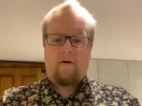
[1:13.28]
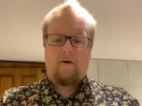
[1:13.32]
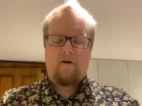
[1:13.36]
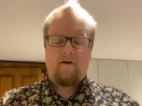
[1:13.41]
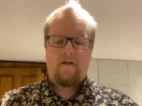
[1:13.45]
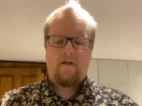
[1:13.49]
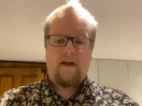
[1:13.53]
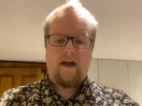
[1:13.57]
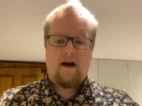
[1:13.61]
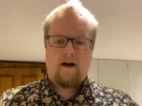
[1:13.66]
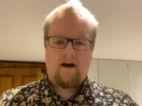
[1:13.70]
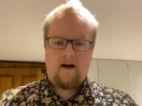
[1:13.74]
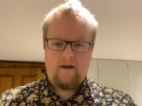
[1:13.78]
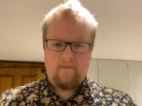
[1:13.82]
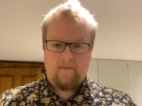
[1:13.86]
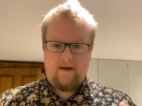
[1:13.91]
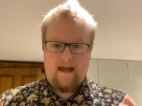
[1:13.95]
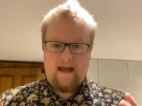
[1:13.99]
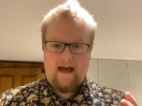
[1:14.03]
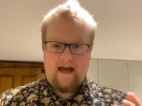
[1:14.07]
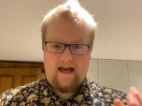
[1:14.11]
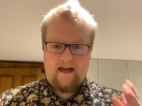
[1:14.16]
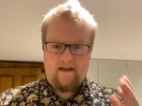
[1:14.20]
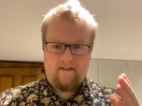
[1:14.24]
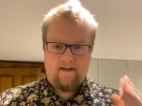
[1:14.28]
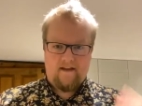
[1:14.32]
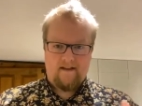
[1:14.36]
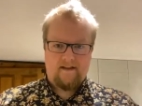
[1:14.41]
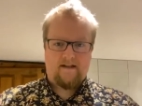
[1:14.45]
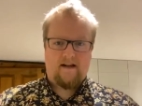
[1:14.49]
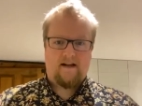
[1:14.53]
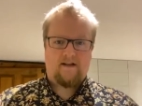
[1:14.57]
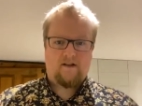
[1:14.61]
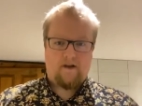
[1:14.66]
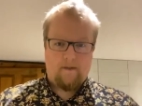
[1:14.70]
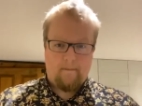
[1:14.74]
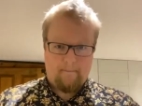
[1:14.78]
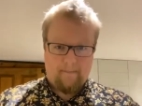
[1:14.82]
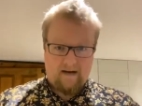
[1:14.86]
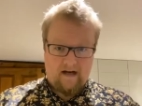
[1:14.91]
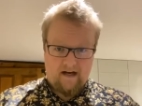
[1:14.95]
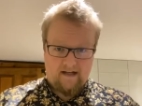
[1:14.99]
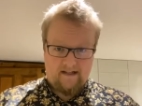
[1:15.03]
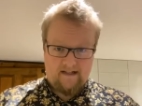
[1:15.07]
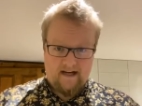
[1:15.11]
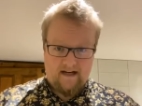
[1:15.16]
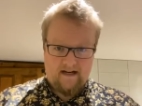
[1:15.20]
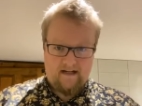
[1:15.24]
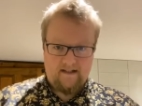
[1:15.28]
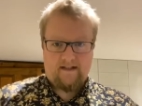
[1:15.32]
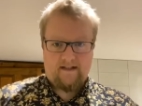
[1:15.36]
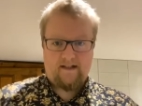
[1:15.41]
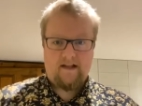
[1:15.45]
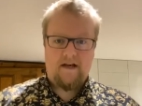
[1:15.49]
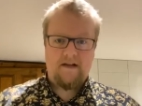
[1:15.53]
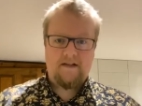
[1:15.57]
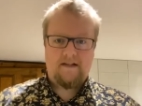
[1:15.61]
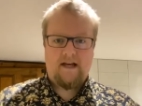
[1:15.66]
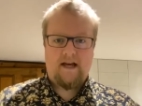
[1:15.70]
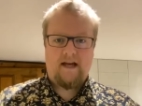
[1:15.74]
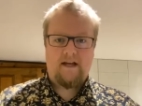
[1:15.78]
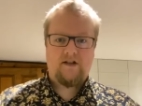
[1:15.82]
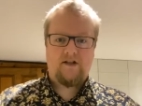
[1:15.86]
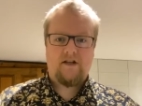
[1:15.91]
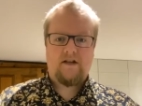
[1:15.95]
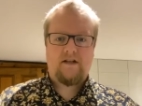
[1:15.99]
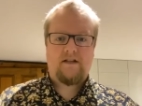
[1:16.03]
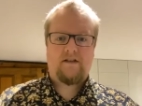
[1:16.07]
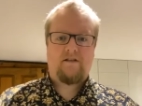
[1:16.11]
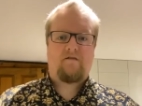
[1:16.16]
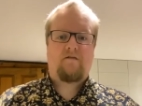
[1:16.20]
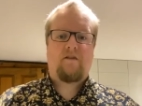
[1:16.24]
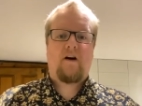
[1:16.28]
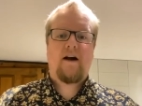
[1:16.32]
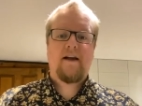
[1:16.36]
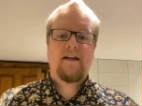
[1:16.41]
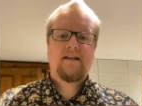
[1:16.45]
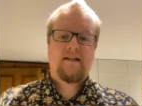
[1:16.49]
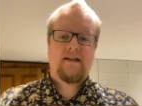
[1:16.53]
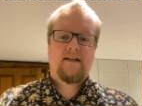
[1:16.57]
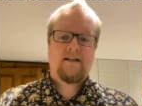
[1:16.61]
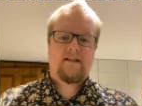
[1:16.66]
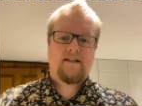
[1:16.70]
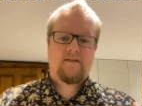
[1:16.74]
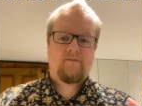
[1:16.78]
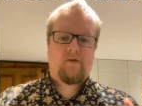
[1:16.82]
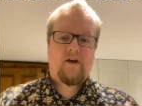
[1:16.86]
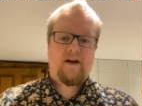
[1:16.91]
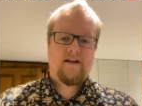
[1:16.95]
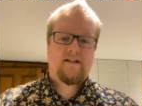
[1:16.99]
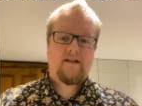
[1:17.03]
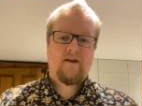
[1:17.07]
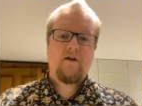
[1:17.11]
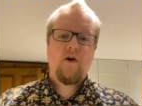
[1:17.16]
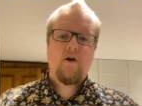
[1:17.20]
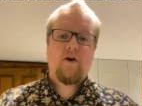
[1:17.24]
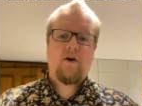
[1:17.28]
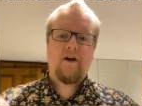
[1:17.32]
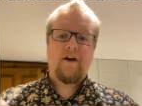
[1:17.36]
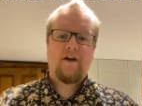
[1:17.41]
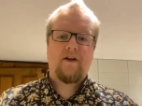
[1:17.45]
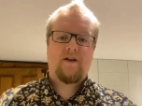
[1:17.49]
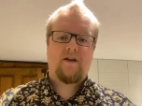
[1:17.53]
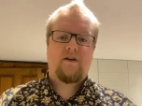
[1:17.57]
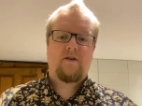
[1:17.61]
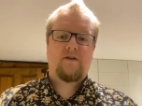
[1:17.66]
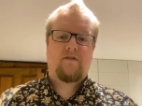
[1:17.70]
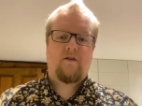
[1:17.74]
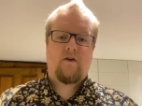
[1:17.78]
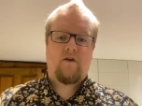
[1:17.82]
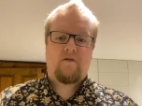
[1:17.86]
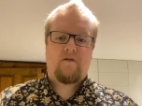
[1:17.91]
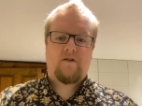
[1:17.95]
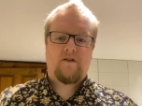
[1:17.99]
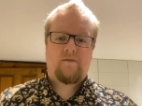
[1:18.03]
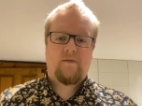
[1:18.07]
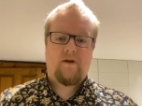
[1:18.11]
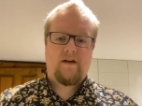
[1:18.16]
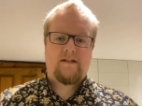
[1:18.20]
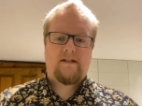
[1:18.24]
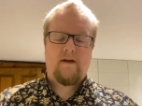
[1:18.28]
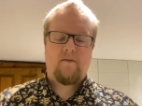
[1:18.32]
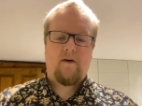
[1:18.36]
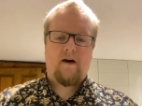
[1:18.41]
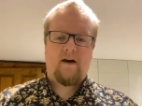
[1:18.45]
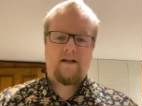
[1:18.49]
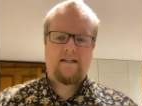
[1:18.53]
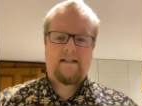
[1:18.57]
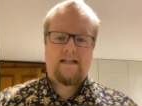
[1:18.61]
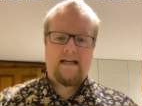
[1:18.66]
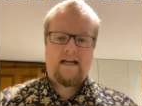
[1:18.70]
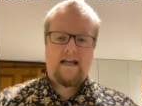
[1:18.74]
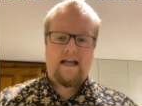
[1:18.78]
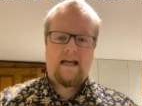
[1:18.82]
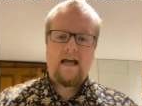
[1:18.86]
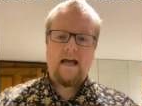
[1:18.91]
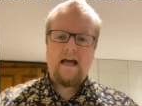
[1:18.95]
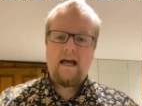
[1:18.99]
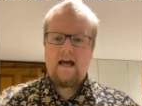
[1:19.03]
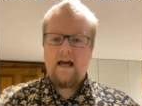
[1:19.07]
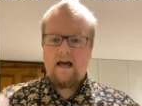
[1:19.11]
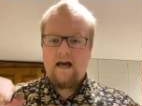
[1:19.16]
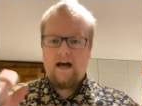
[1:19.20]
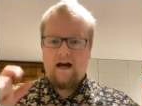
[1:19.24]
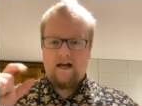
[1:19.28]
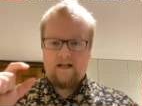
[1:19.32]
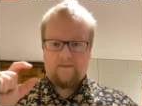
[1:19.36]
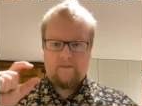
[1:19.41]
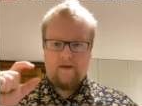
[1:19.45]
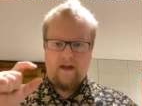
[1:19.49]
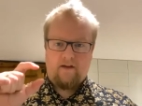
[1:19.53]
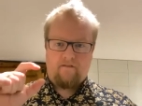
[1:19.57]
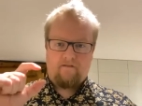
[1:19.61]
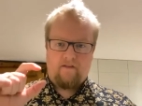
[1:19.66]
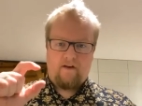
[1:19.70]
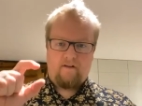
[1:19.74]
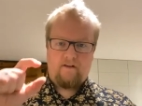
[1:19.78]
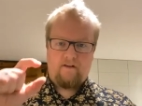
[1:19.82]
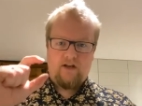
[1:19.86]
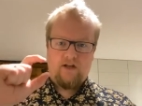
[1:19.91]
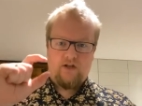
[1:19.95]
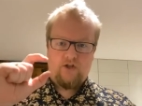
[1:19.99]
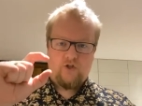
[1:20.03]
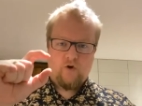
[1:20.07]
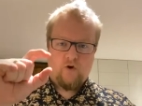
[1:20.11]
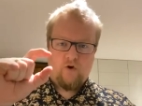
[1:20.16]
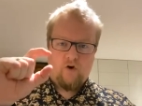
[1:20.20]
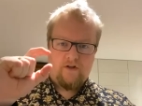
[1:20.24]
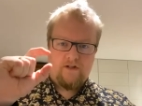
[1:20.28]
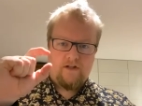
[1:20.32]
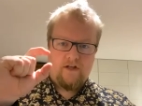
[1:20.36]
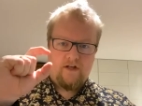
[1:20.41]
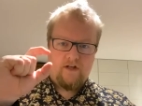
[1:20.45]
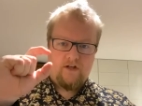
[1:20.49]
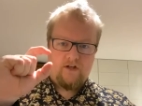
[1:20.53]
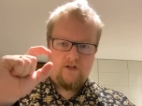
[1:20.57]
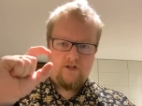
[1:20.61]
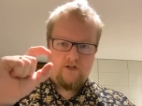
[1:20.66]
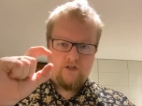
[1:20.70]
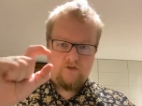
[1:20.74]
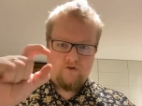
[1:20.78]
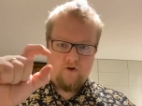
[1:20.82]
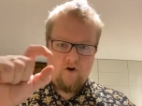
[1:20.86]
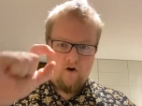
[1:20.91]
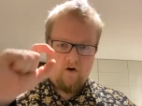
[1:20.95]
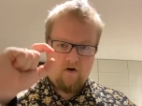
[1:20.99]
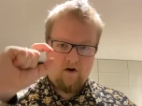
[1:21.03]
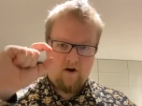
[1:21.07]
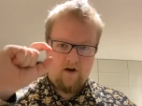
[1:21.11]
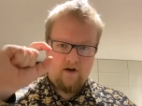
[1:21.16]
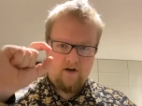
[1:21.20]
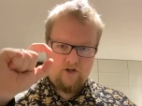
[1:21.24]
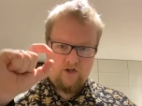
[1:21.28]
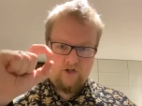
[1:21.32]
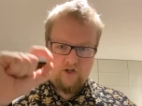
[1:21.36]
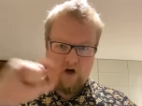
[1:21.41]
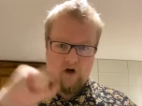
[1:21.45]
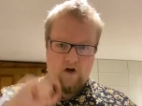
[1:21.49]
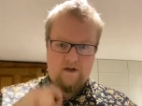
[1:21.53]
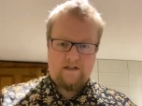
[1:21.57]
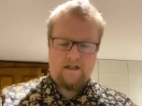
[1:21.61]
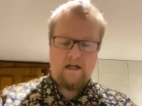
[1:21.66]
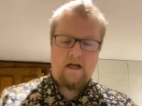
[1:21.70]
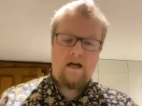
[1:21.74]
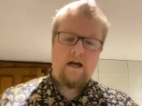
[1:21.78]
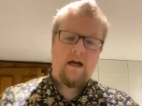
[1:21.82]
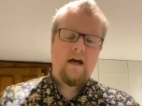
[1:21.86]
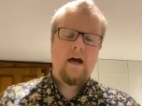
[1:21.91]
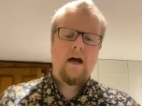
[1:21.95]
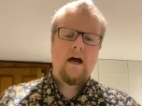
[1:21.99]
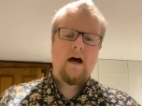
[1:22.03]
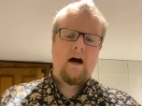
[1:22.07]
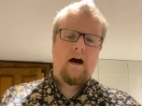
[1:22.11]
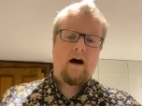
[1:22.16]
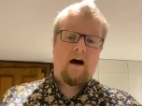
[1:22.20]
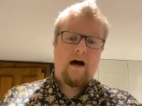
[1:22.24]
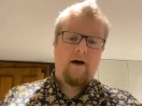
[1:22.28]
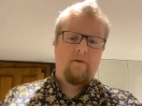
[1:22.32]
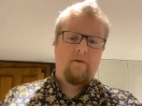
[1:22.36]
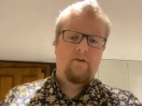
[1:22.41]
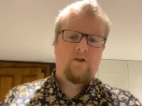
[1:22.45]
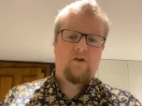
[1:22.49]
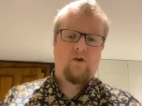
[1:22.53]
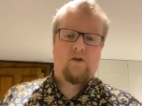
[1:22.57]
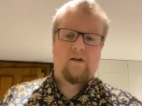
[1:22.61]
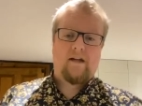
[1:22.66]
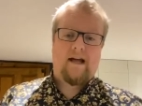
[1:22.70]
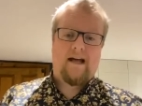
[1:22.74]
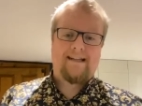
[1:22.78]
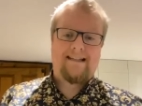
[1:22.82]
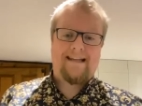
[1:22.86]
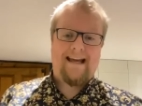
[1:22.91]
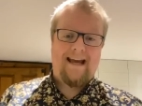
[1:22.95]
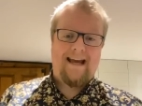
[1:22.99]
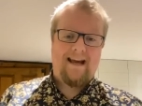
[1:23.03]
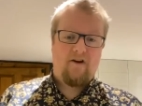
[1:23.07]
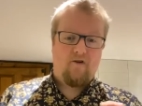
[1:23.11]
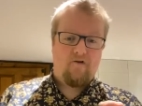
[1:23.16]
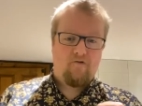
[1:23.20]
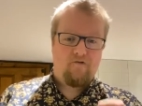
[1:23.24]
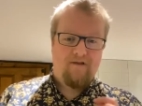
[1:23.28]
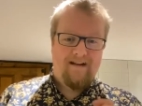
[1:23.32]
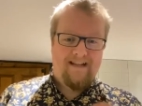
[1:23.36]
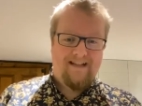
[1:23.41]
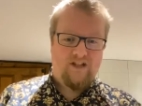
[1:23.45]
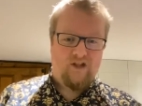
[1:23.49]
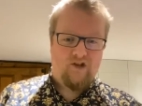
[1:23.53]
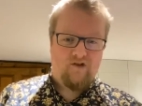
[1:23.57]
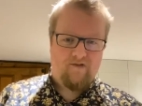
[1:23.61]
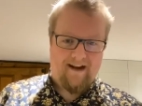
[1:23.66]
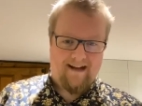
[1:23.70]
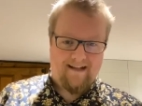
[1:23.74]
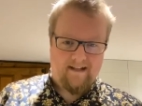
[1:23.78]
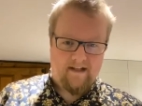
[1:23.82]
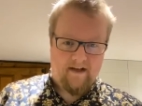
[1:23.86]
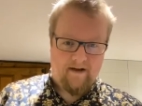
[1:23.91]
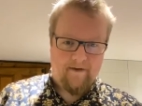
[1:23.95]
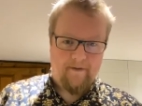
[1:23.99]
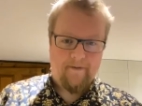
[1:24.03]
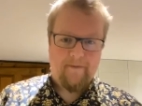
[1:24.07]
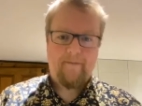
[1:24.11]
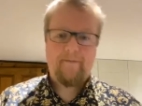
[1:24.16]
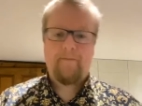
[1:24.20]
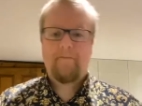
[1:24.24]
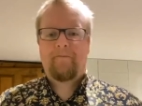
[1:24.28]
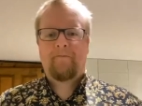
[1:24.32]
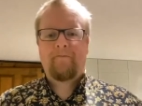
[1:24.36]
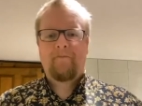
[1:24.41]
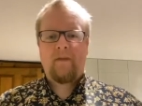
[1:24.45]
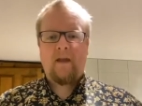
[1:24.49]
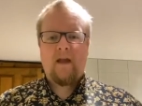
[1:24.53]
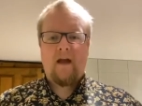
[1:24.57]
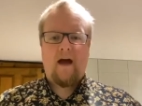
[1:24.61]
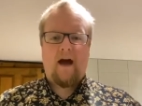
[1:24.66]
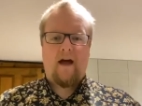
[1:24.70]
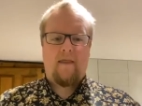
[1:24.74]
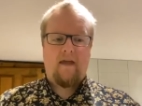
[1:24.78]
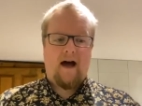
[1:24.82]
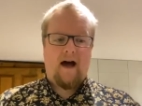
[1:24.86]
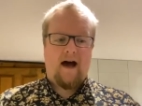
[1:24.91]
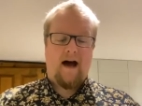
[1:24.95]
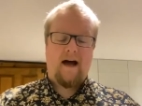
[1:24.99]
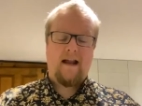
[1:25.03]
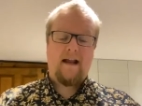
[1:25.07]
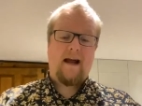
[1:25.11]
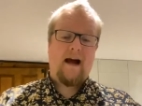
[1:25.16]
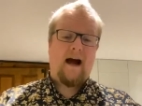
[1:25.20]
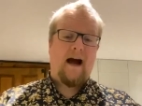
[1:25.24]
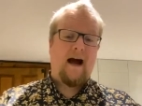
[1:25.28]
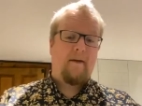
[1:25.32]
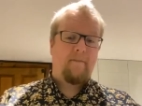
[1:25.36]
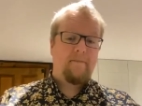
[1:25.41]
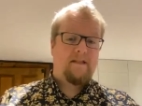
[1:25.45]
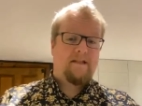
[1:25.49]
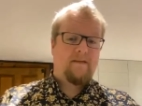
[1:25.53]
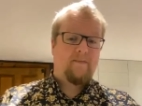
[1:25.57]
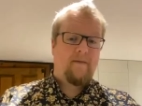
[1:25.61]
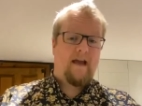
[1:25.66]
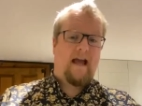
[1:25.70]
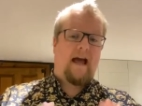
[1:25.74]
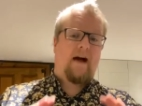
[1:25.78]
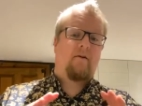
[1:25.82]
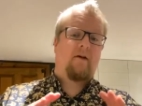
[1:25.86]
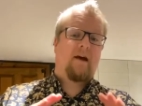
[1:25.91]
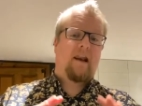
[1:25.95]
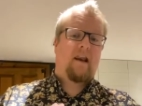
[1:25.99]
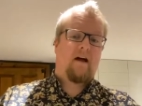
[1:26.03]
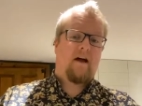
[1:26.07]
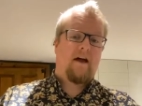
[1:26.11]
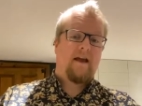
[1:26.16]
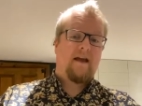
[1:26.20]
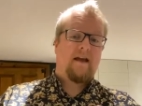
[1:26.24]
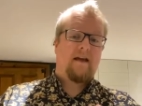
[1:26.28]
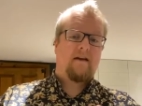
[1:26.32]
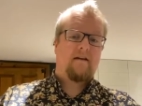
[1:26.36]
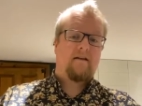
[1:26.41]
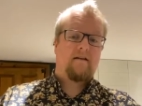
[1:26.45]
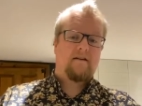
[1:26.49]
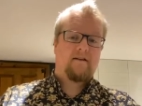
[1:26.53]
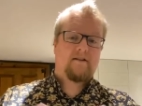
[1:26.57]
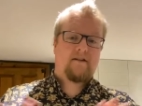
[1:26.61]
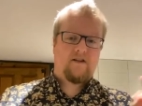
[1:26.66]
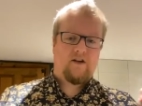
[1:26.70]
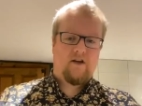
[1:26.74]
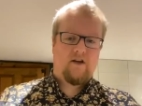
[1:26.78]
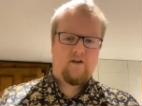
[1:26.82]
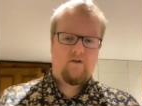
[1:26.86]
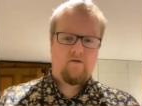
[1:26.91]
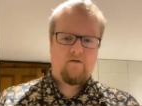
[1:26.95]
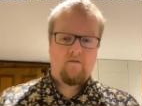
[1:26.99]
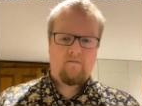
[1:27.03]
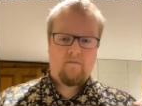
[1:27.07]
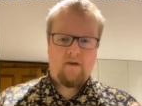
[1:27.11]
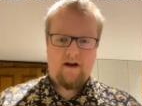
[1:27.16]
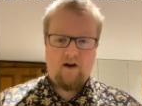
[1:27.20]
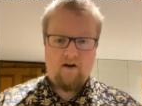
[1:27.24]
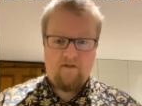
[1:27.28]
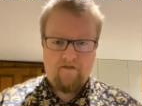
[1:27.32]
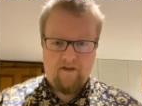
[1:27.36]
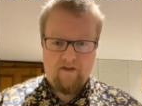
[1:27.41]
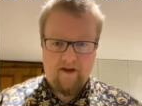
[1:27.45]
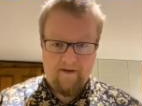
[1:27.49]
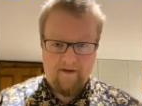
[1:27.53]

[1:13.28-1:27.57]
the IBA, the International Bartenders Association, defines the espresso you're going to use for your Espresso Martini as being a very short, strong shot. I would call that a ristretto. And that happens to be how I like to do my coffee.